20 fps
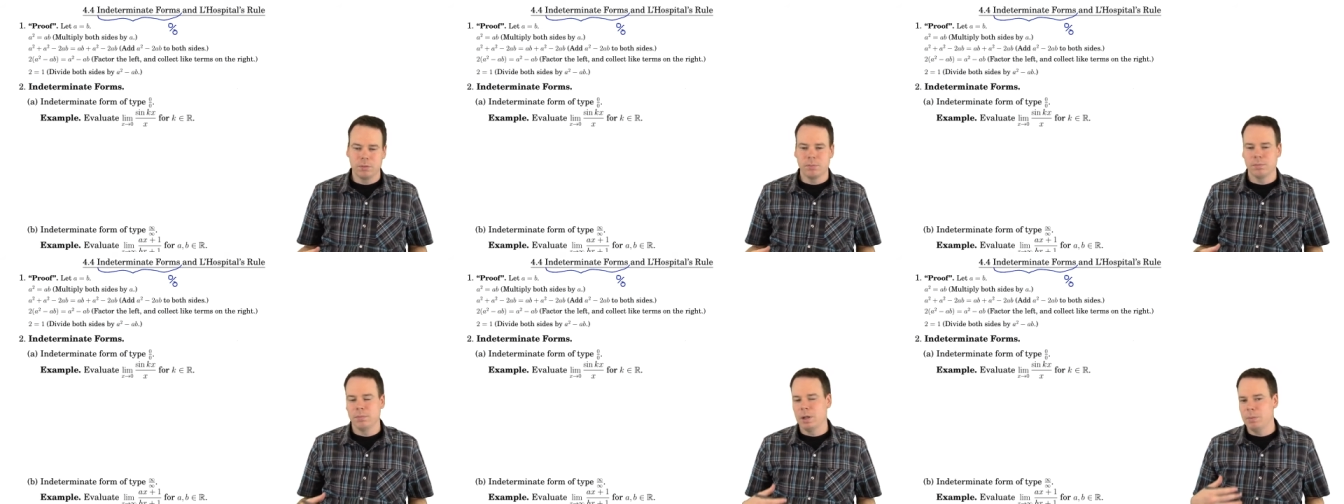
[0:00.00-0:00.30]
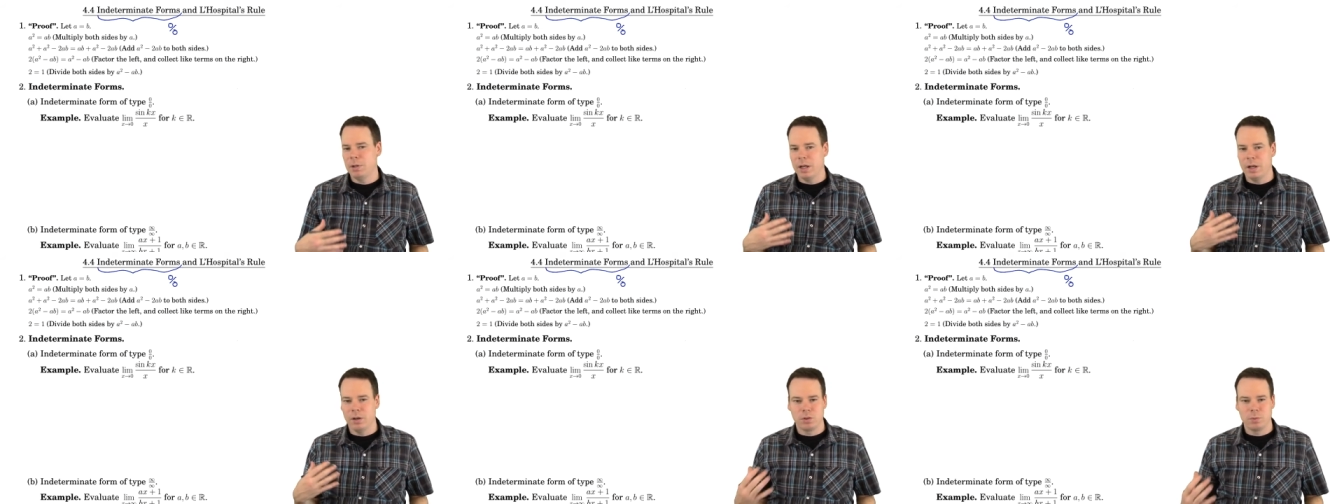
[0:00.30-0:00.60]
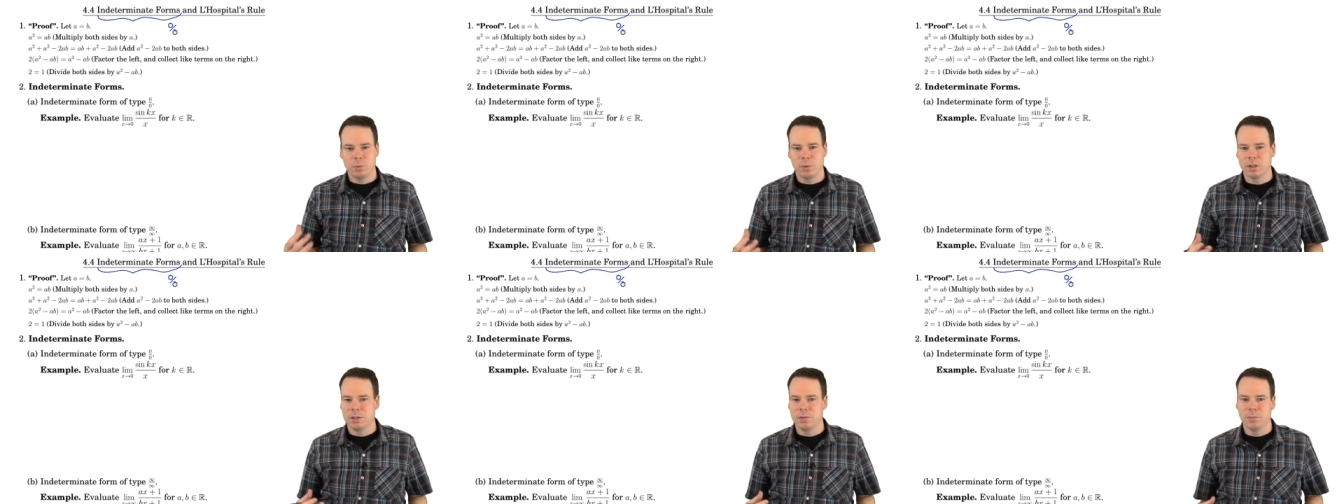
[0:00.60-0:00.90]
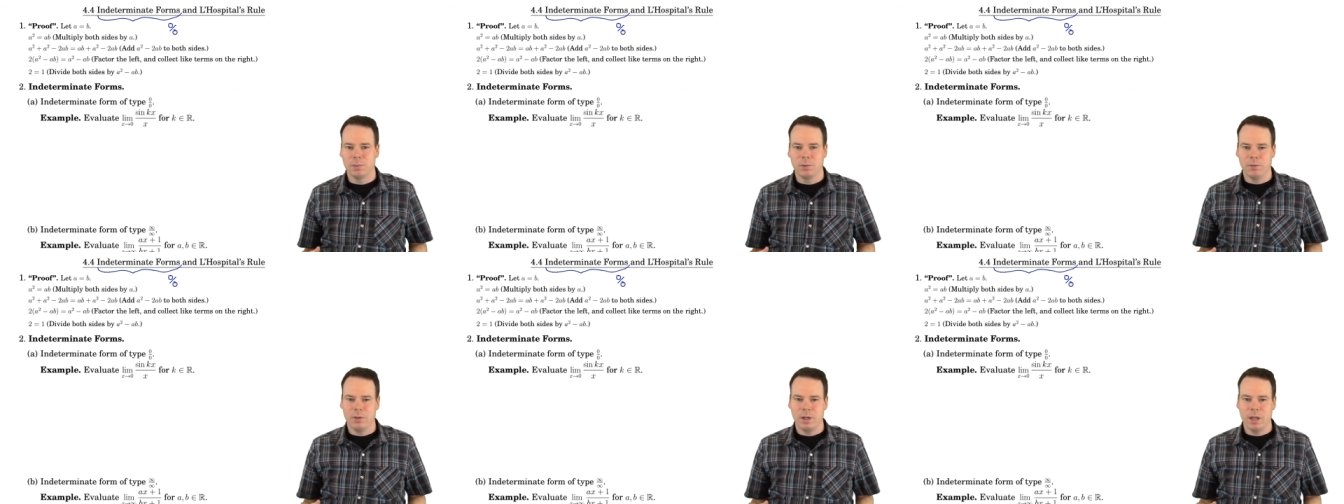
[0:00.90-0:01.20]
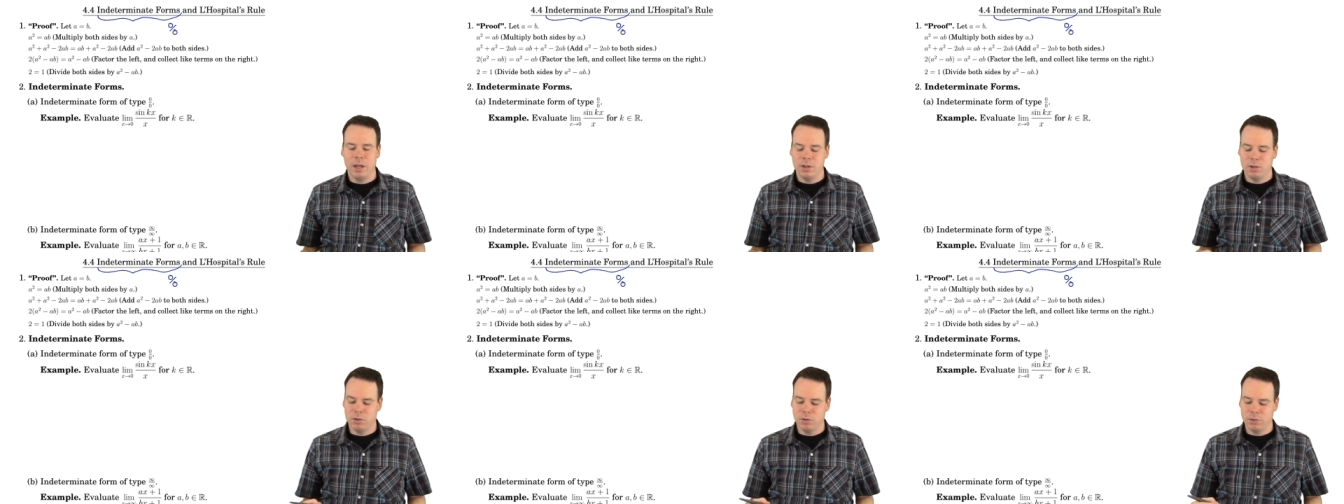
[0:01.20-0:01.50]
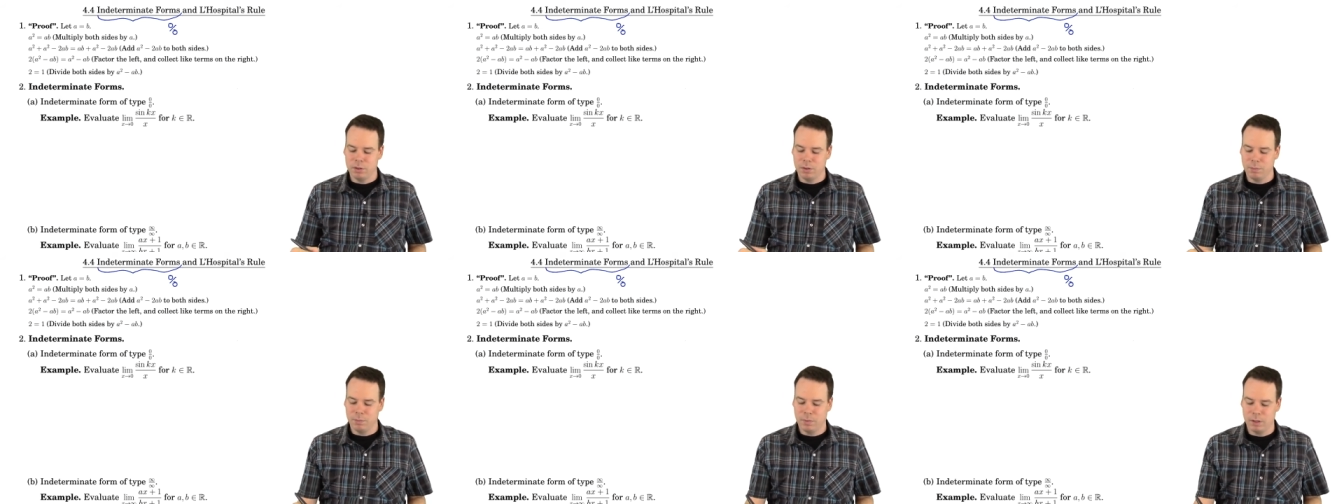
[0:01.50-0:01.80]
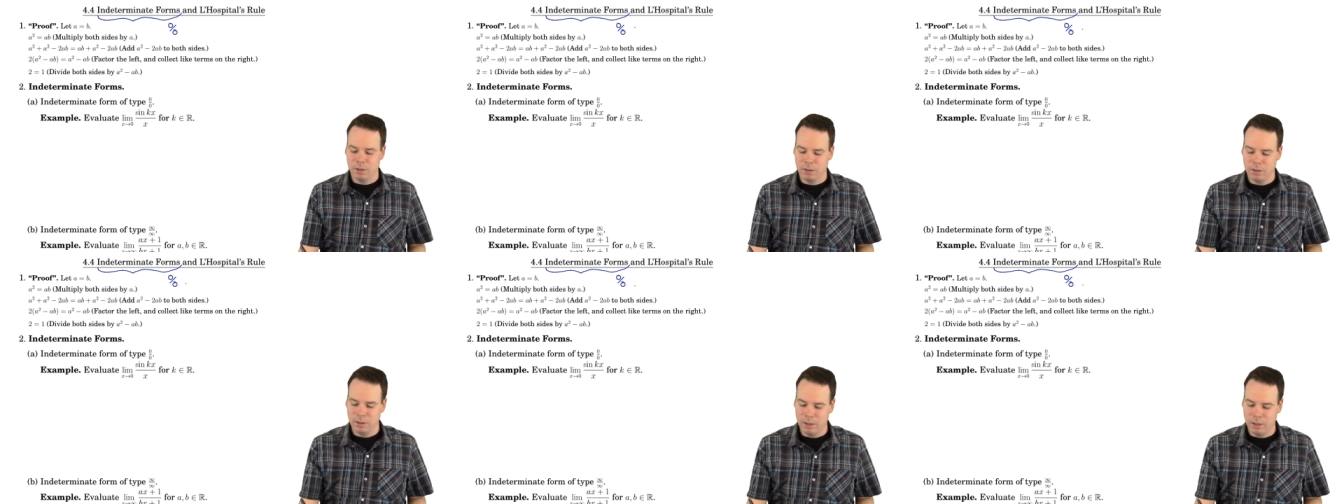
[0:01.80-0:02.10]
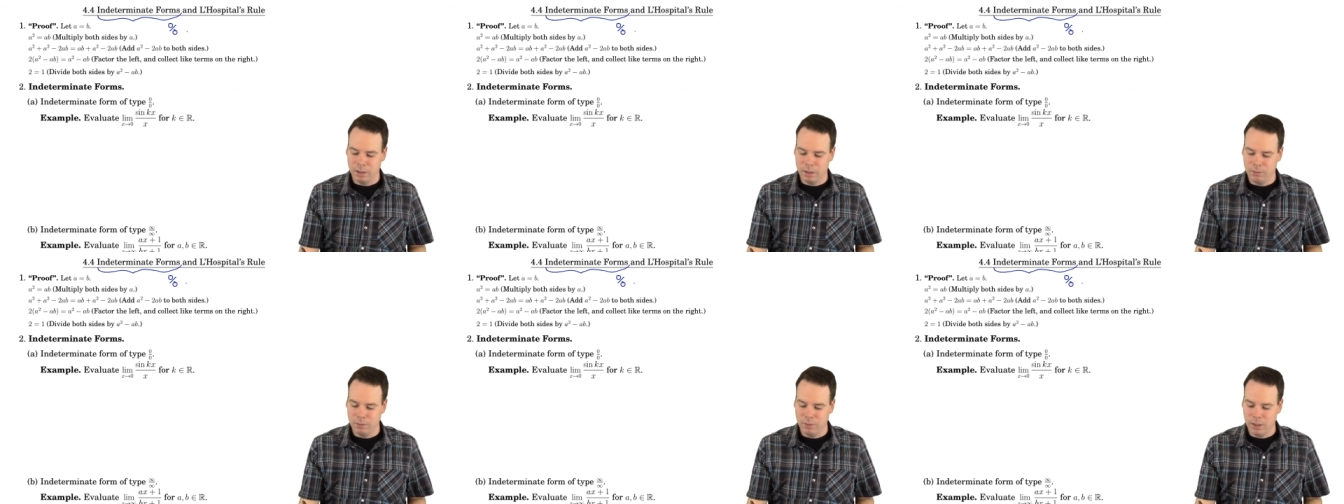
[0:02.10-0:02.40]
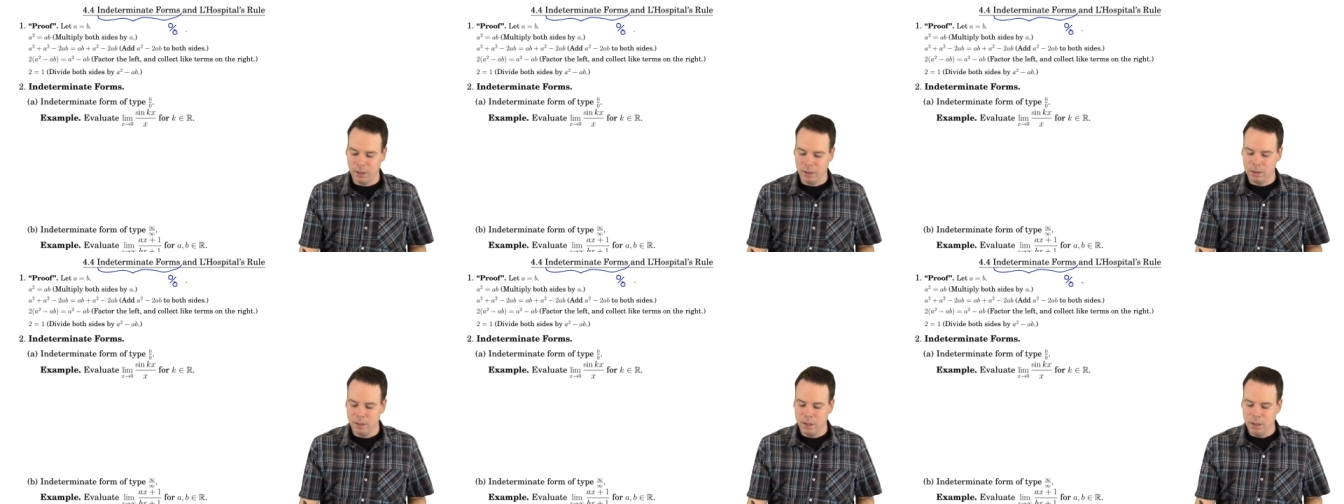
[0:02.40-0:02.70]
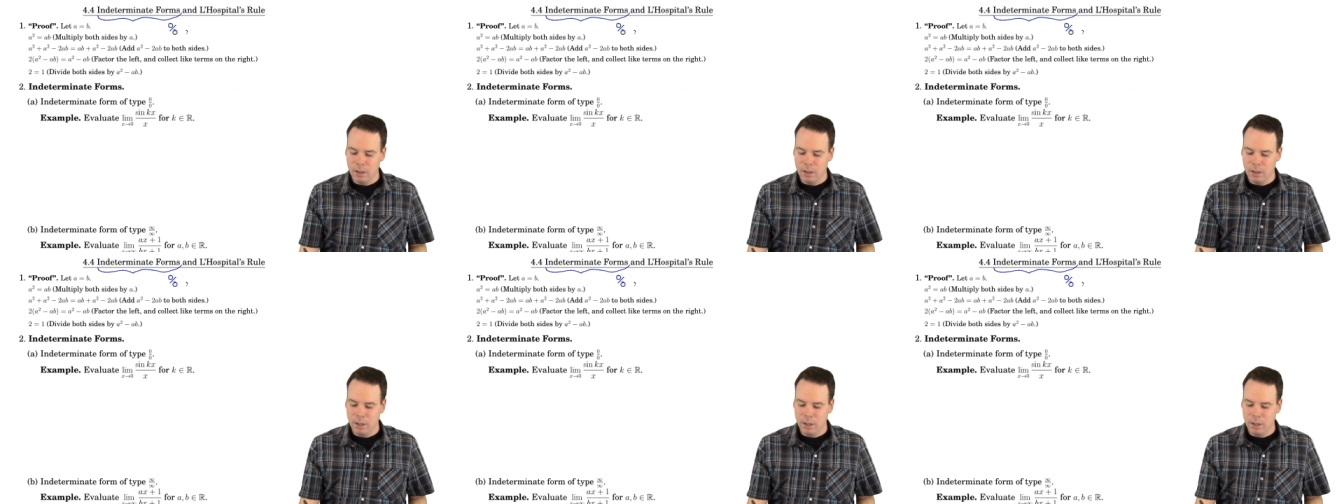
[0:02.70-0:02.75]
maybe algebraic simplification or something to that effect.